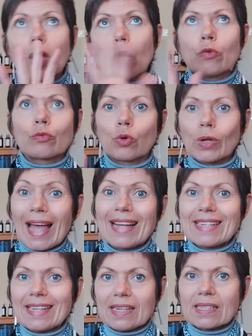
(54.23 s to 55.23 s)
overall
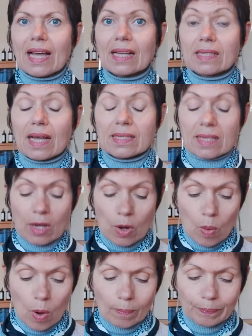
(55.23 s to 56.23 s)
heading is as I
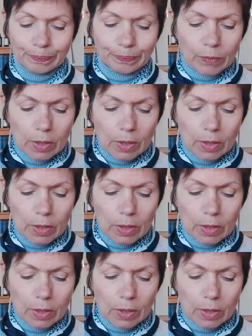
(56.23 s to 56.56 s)
go on.